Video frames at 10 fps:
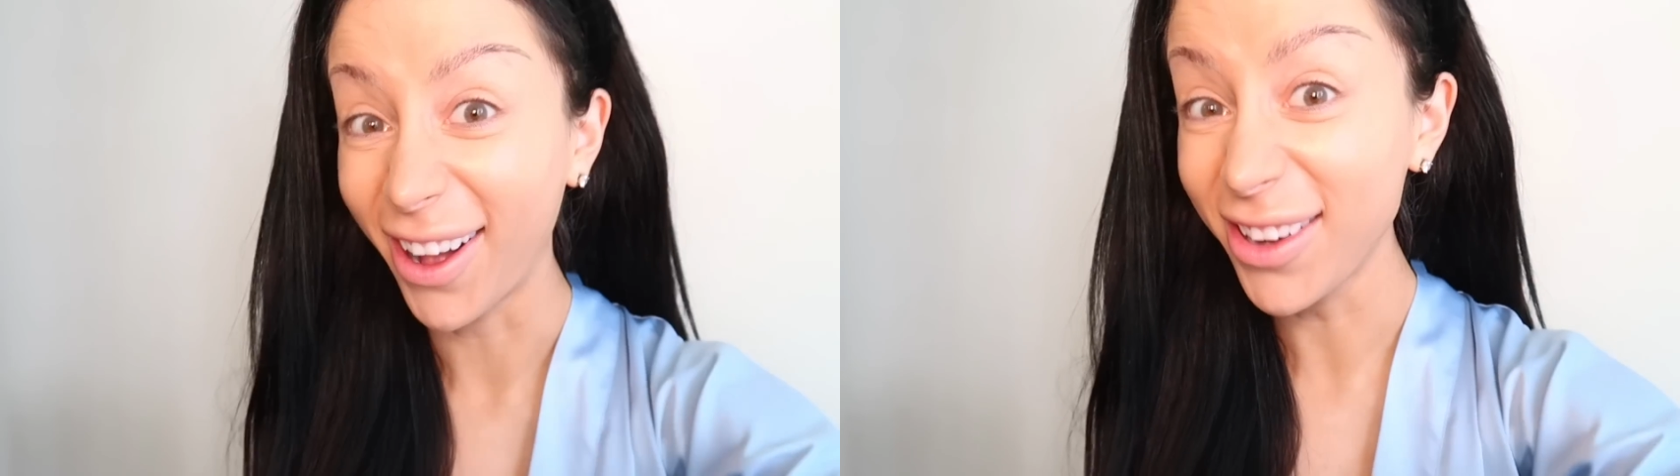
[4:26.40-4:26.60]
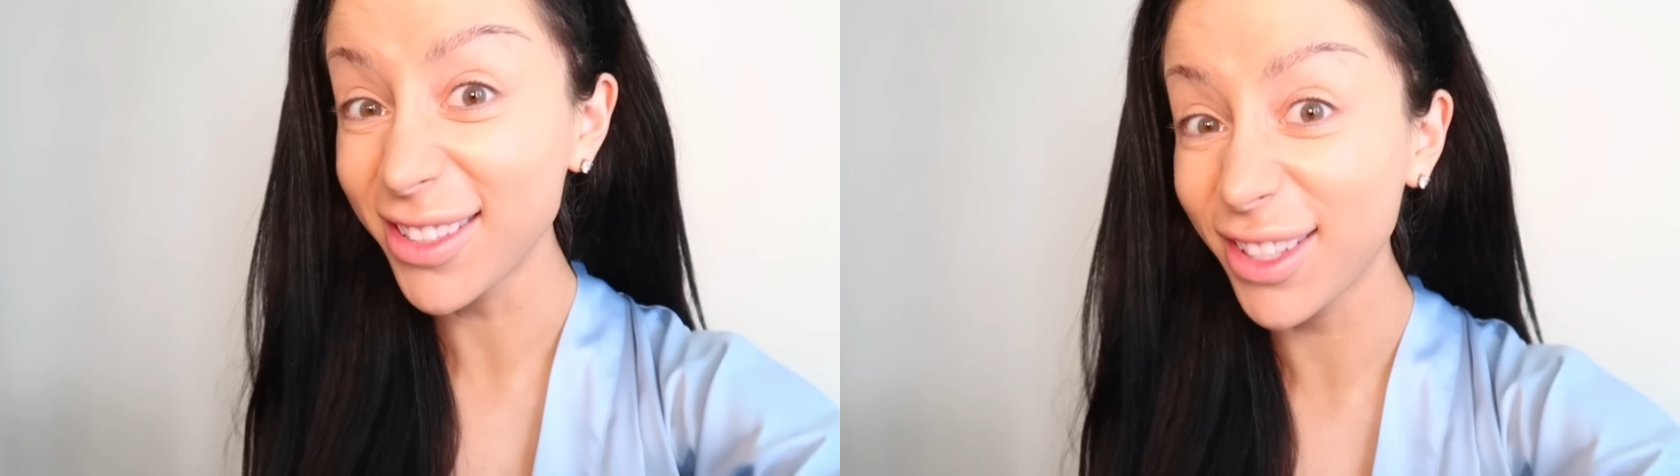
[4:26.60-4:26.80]

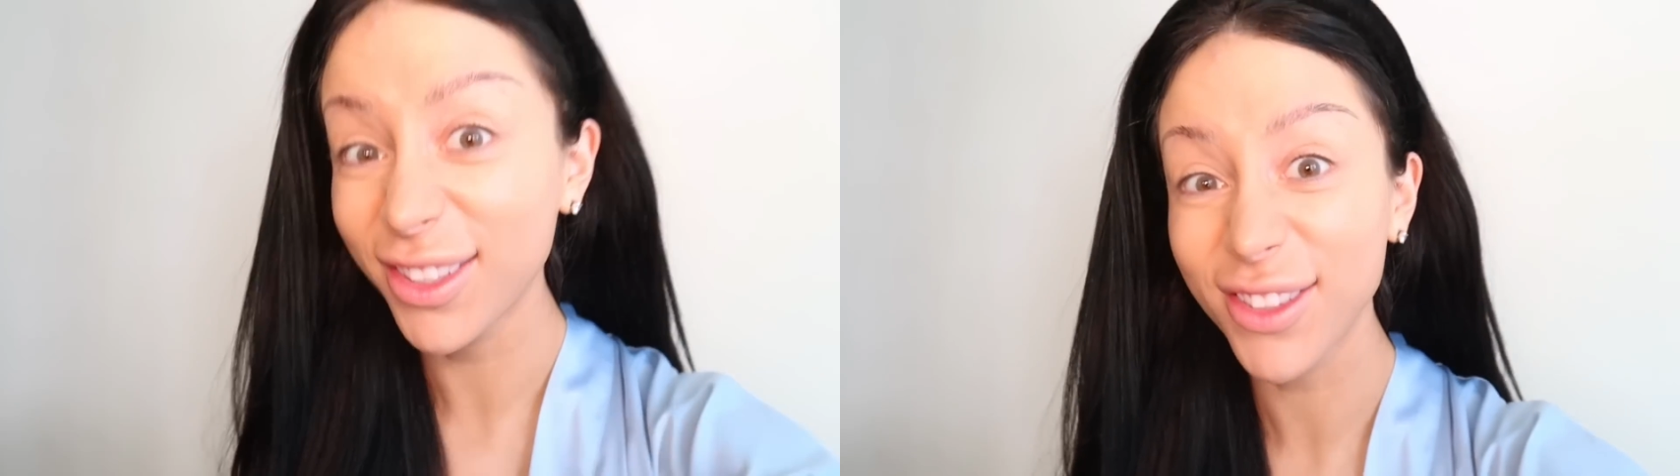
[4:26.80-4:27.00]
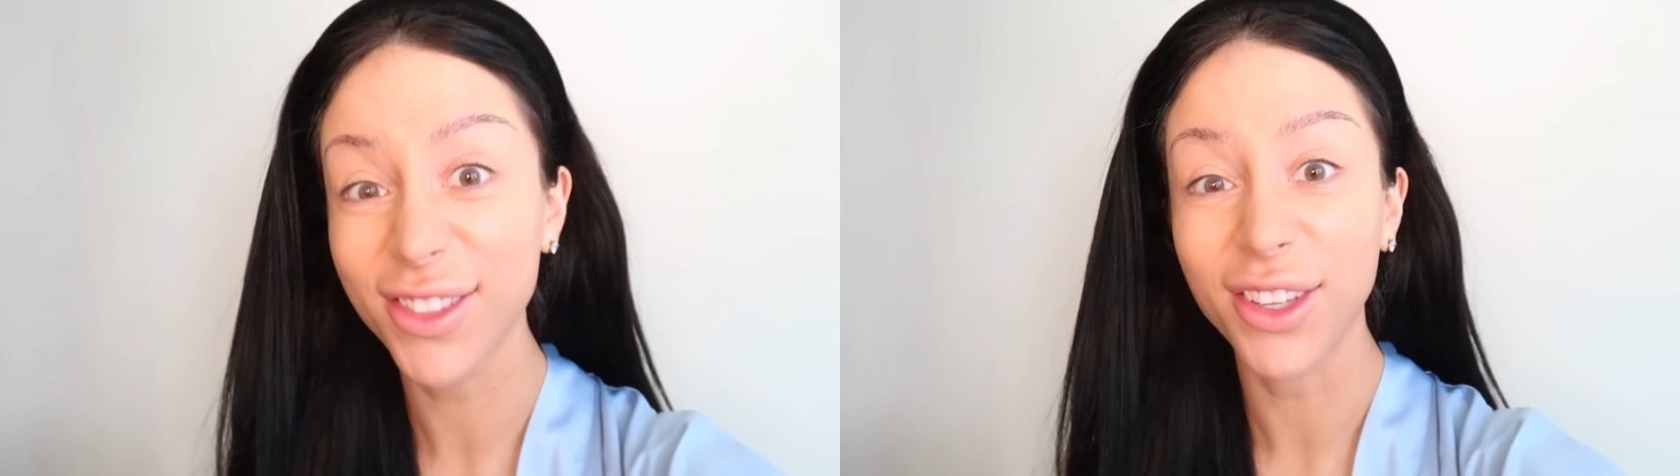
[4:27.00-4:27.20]
Honestly,
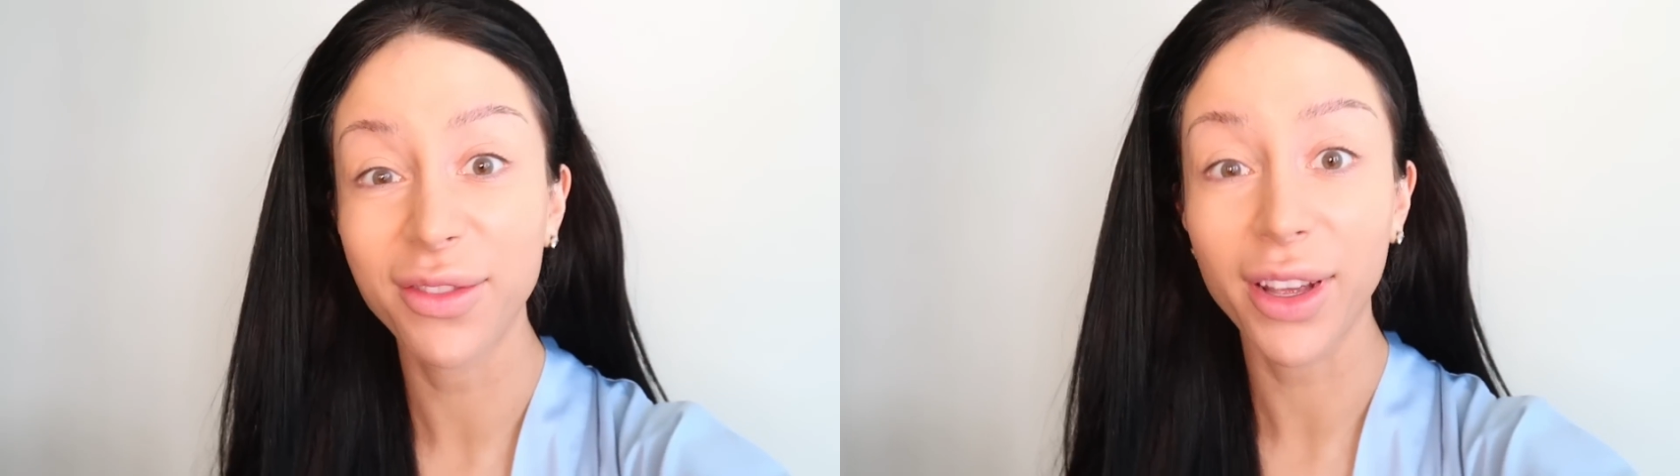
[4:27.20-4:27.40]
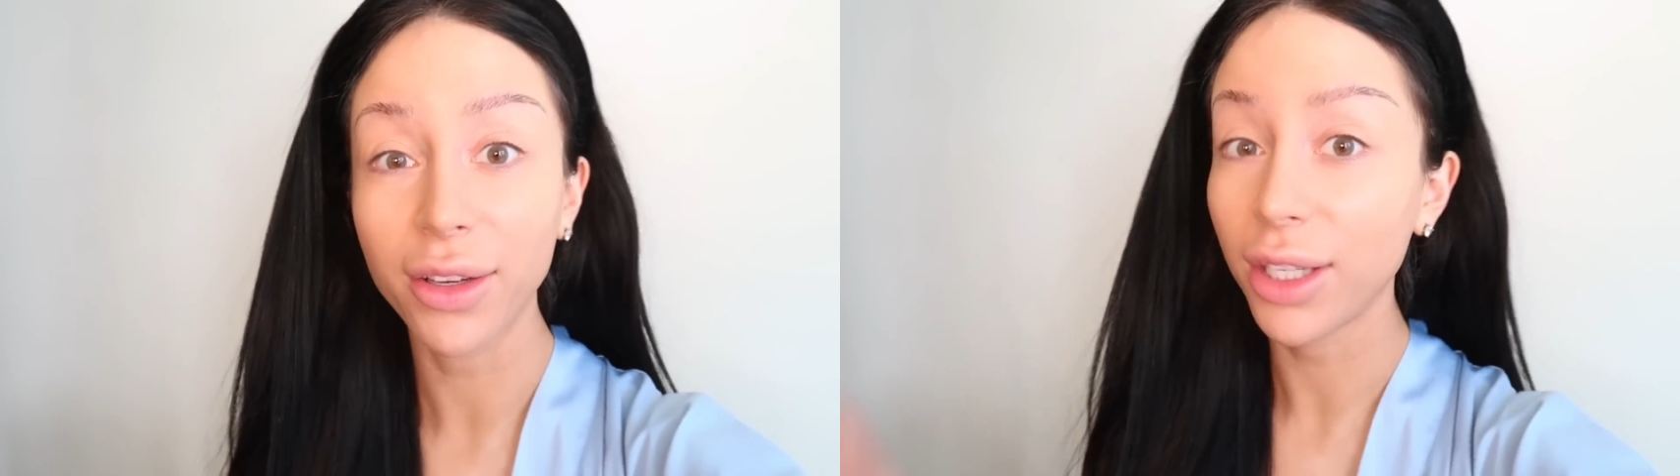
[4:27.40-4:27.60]
this is
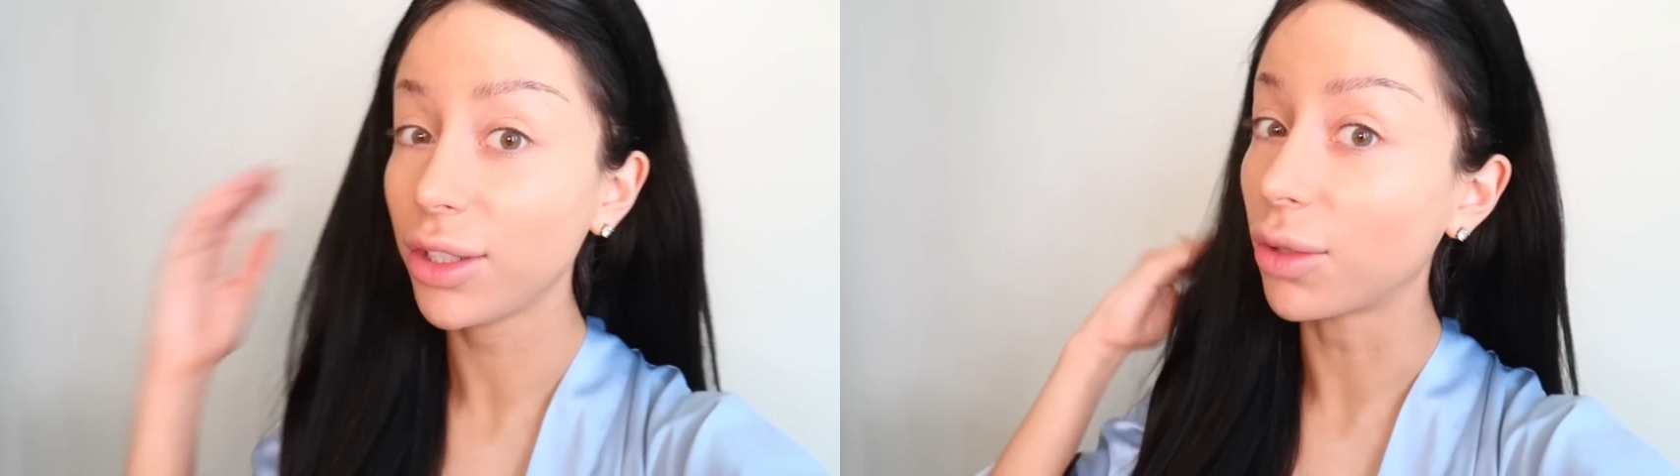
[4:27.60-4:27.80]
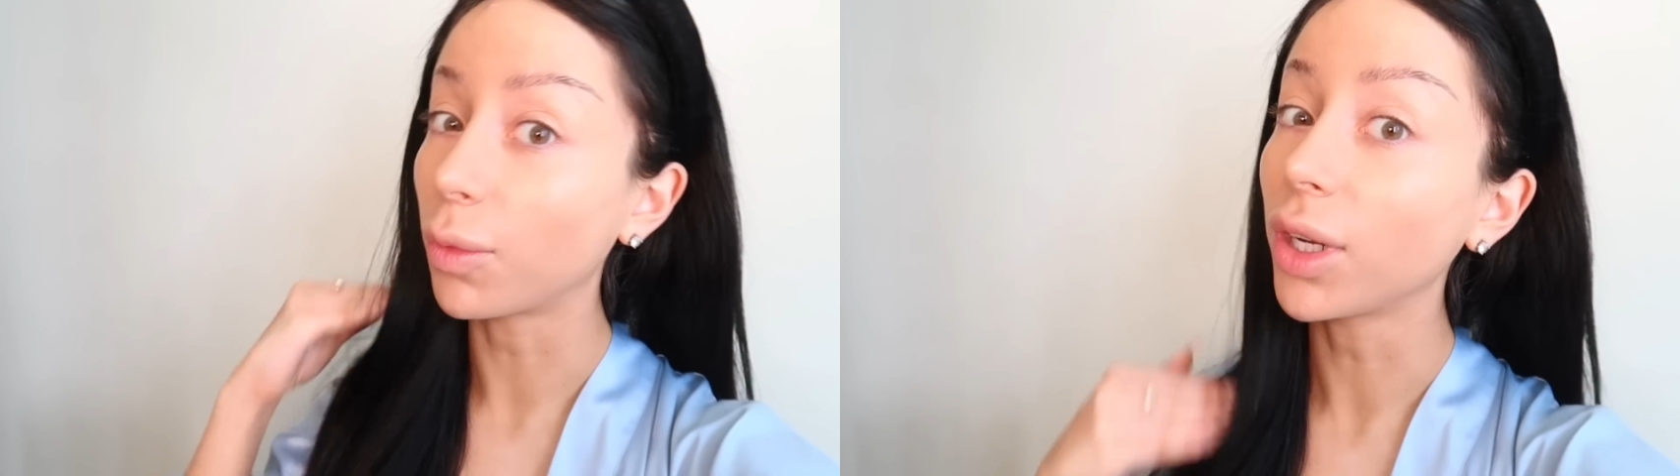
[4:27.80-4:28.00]
good
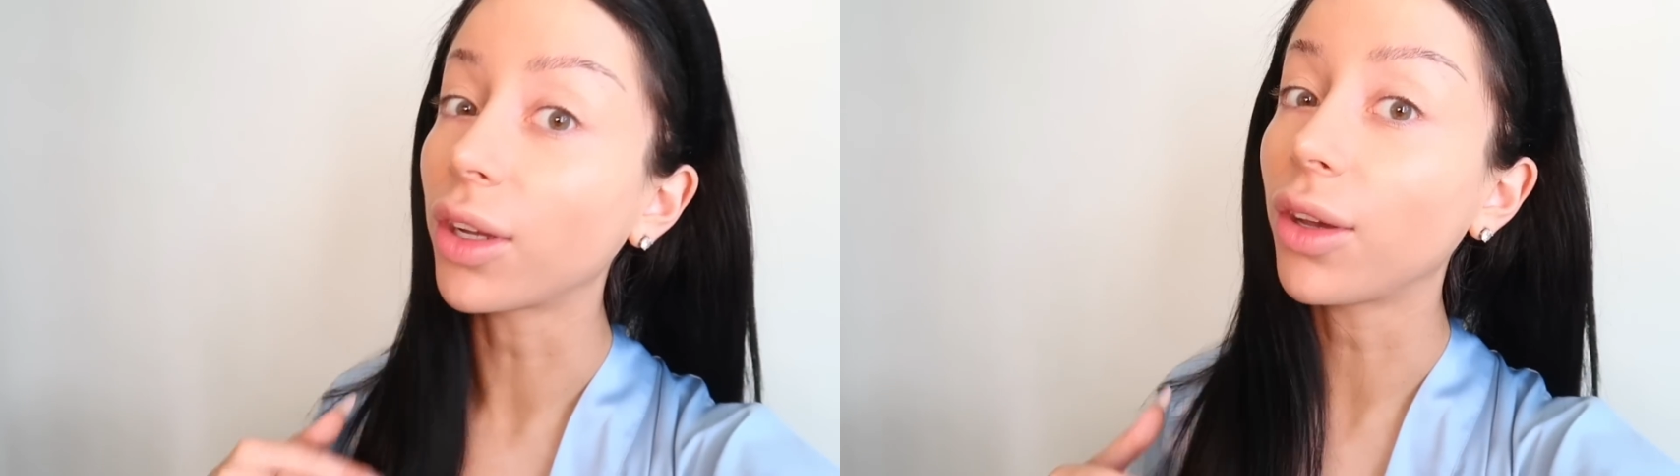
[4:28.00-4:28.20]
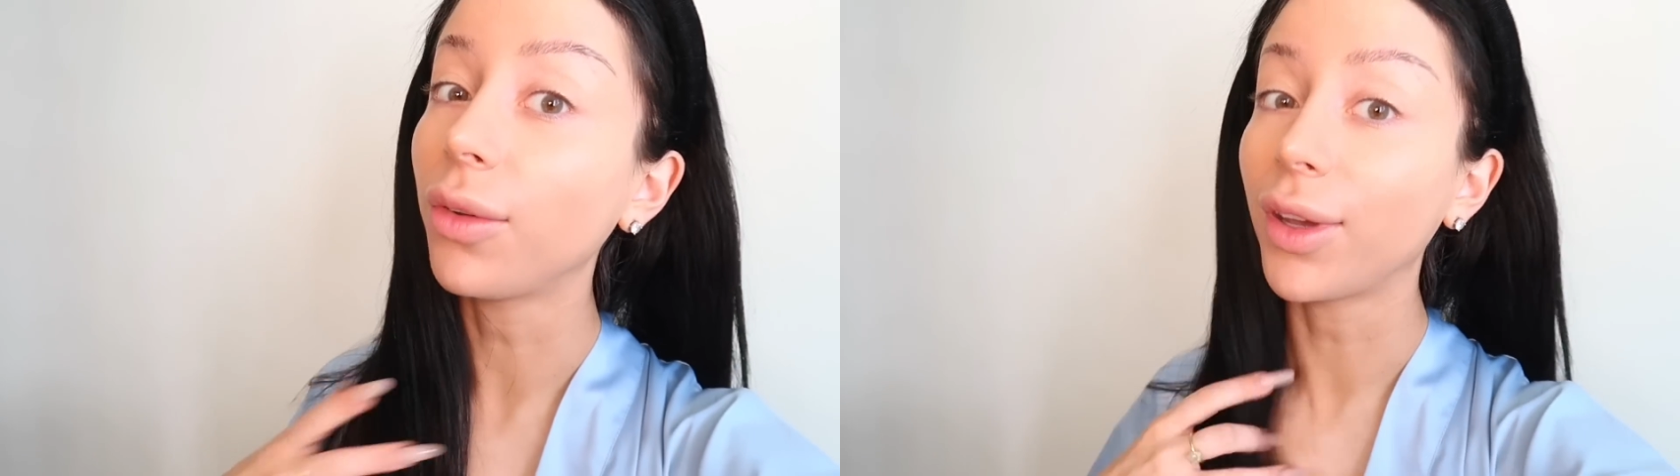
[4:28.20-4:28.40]
foundation
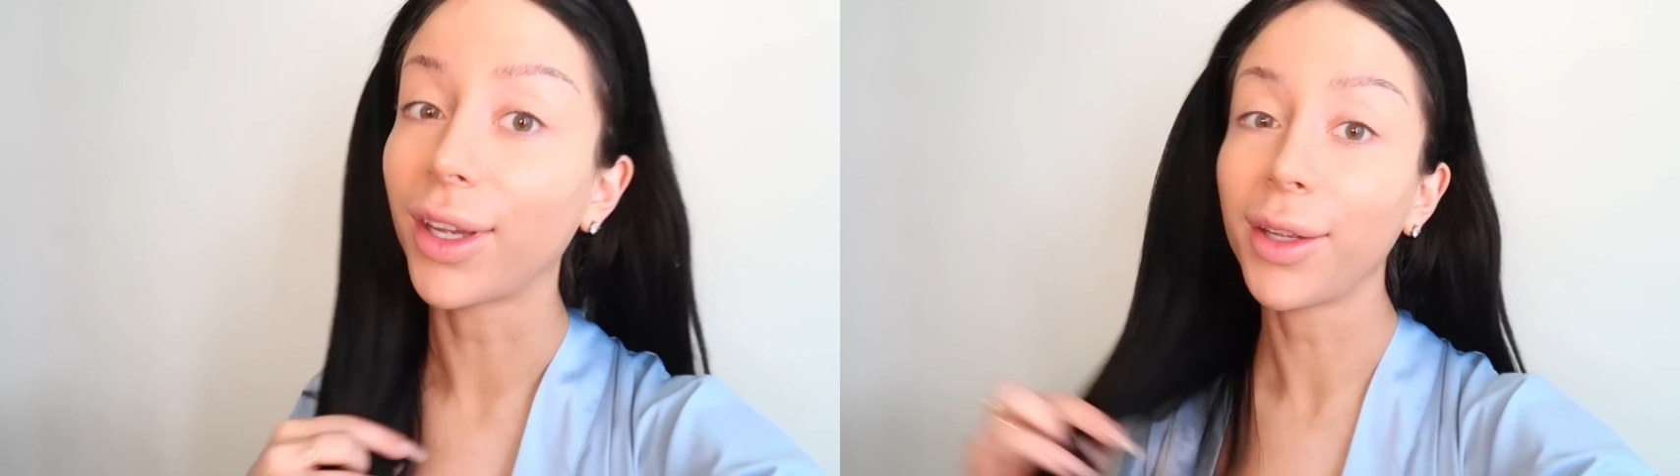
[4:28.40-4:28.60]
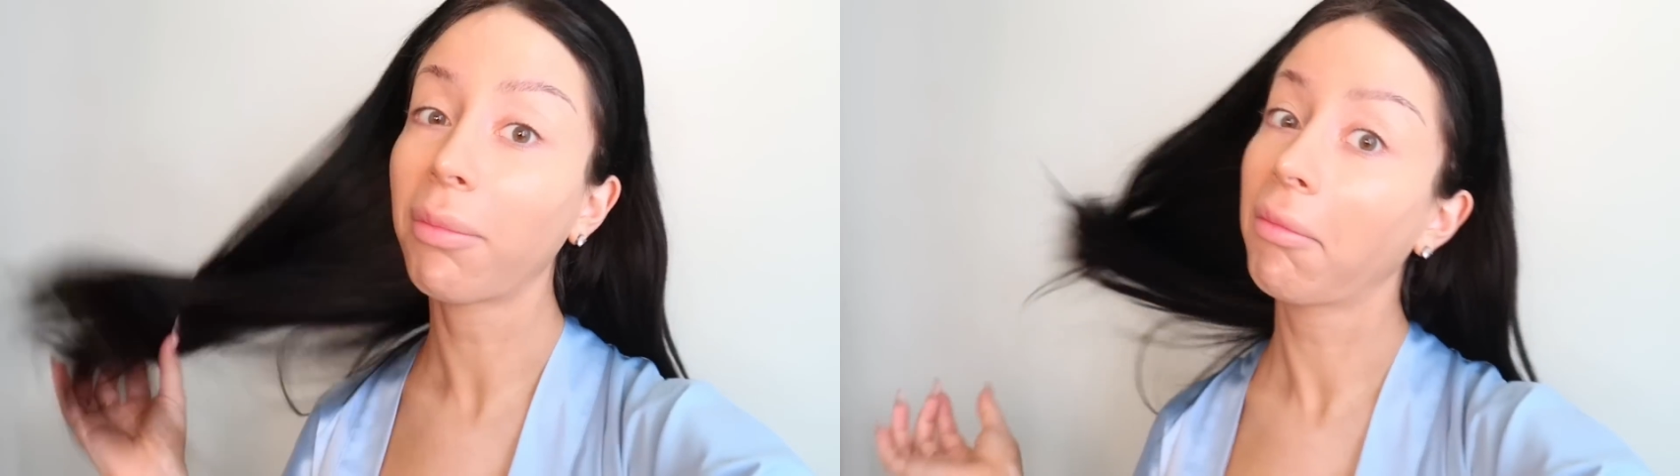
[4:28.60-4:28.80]
work,
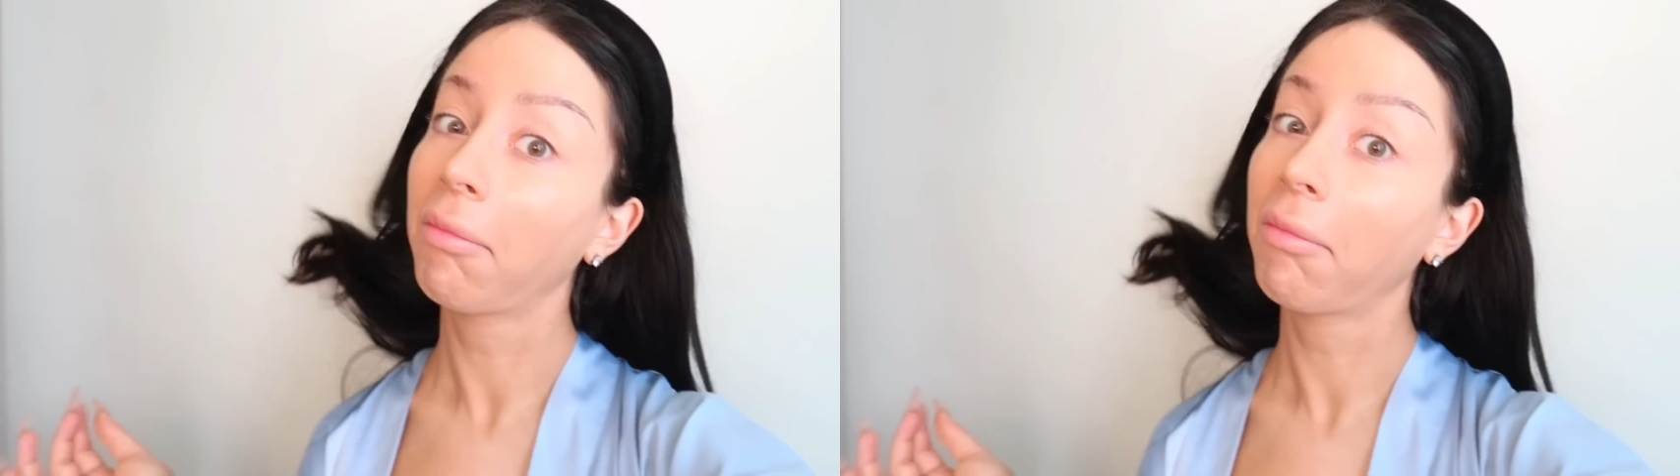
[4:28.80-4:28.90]
okay.